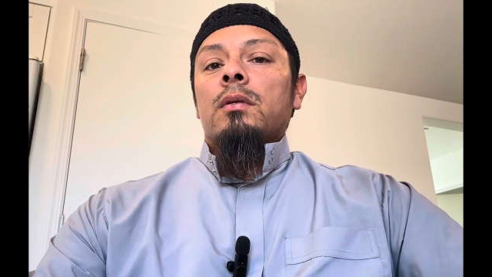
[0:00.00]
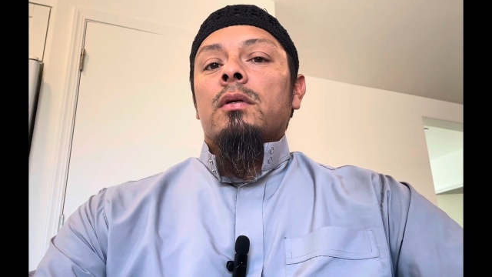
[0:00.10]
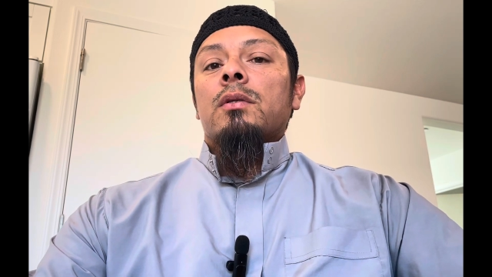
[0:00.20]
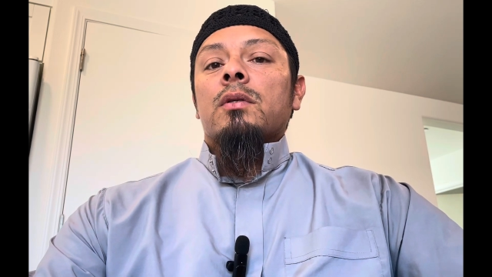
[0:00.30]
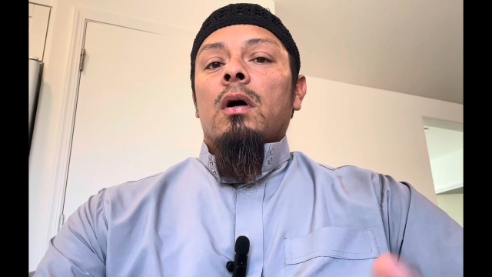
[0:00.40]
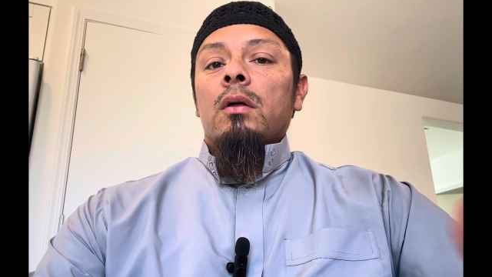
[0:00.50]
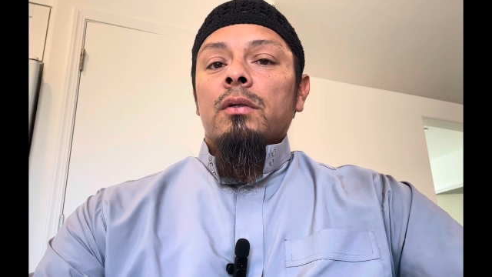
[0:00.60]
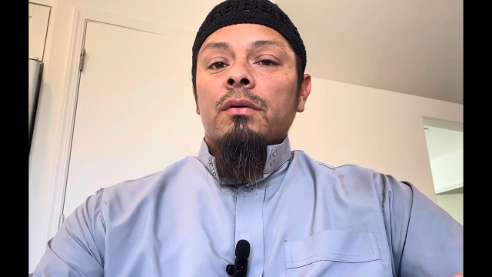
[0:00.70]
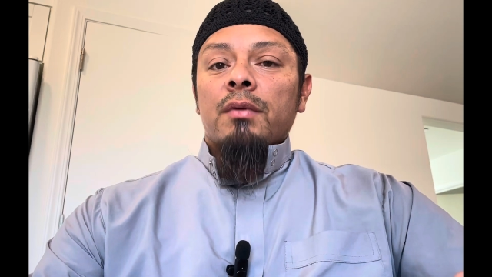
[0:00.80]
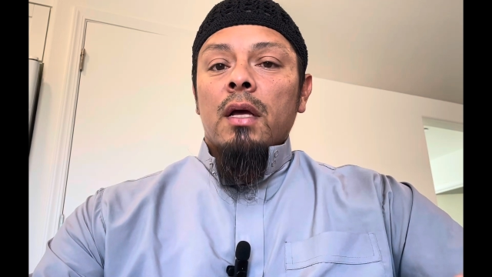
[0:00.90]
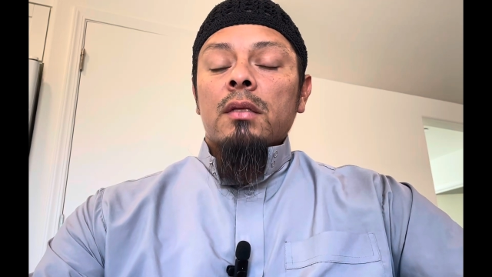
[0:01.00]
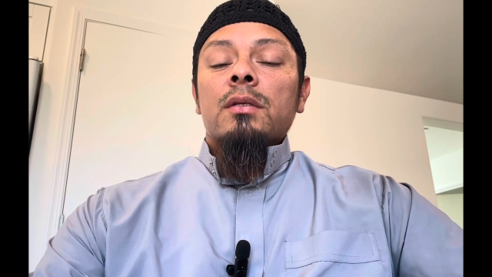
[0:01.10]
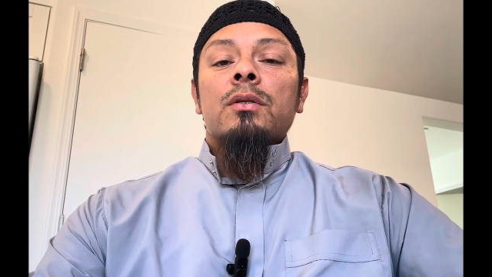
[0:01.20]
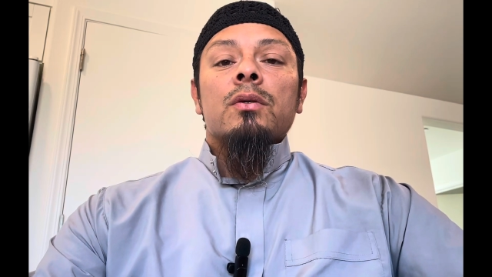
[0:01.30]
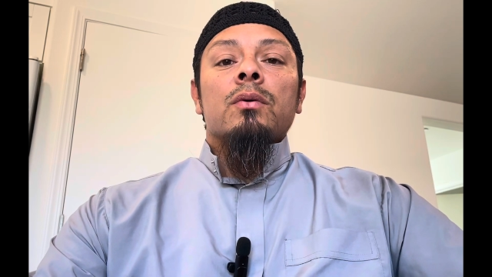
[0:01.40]
scholars of
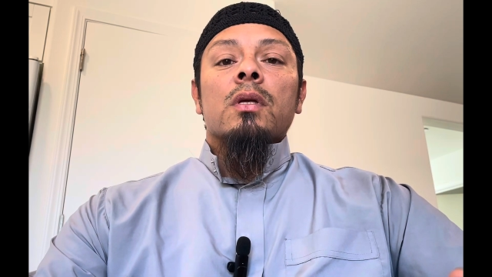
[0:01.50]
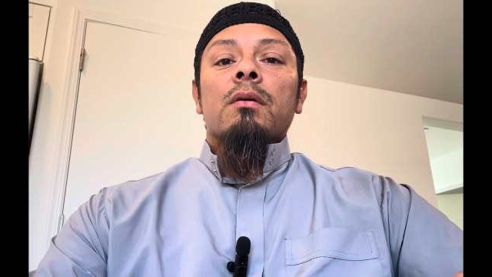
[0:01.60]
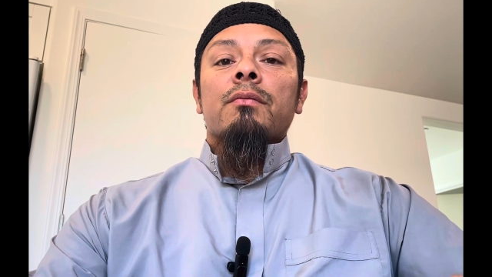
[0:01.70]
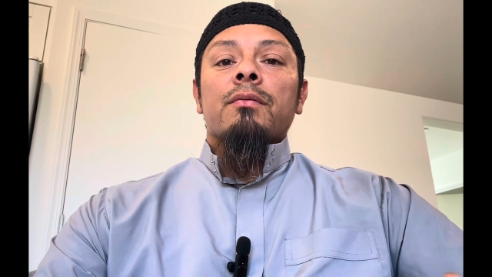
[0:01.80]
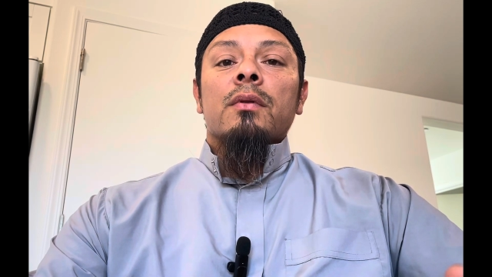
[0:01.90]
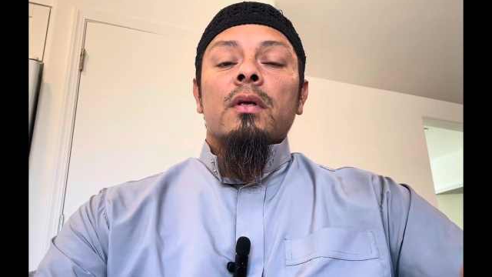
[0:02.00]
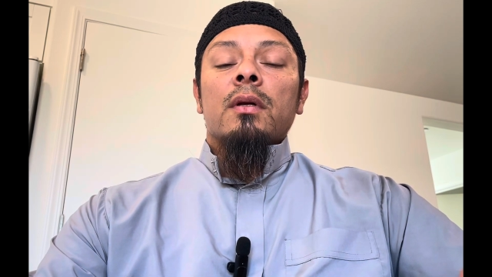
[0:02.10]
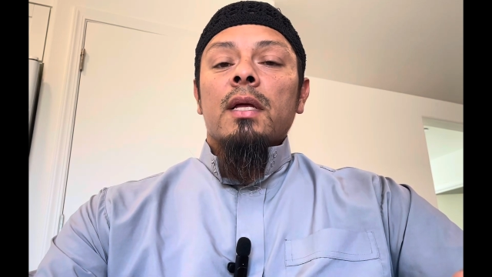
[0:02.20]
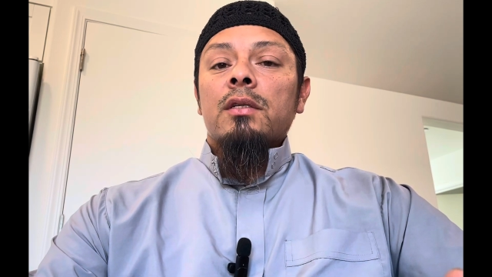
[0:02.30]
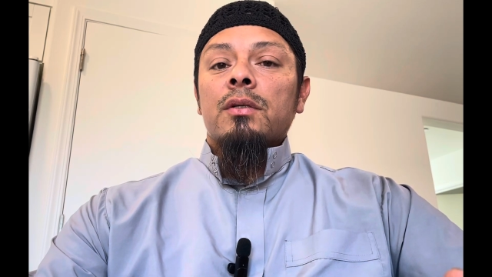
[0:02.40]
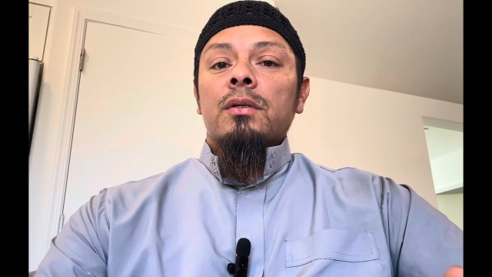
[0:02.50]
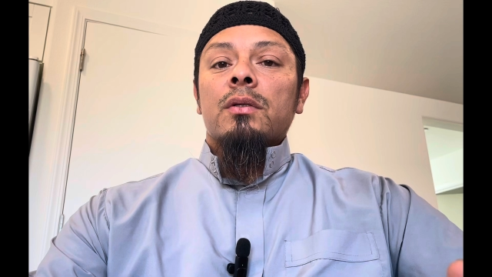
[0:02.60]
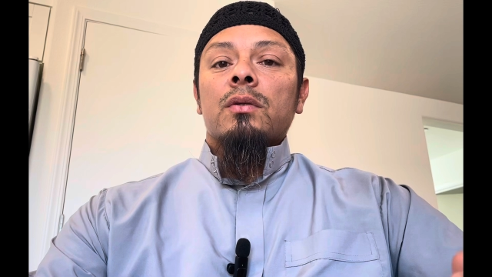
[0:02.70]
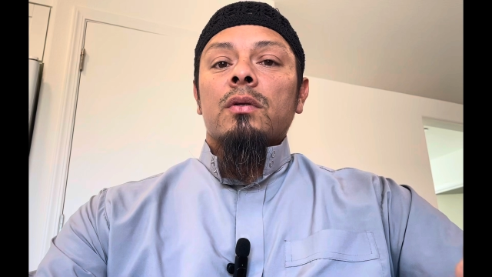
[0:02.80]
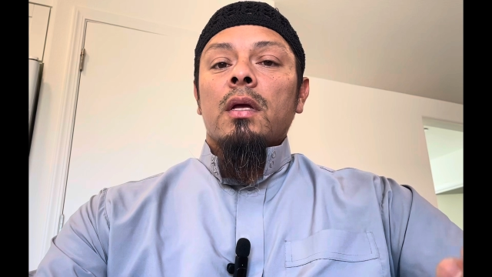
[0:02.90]
knowledge who give their
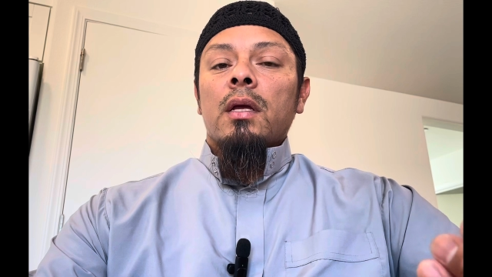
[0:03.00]
lectures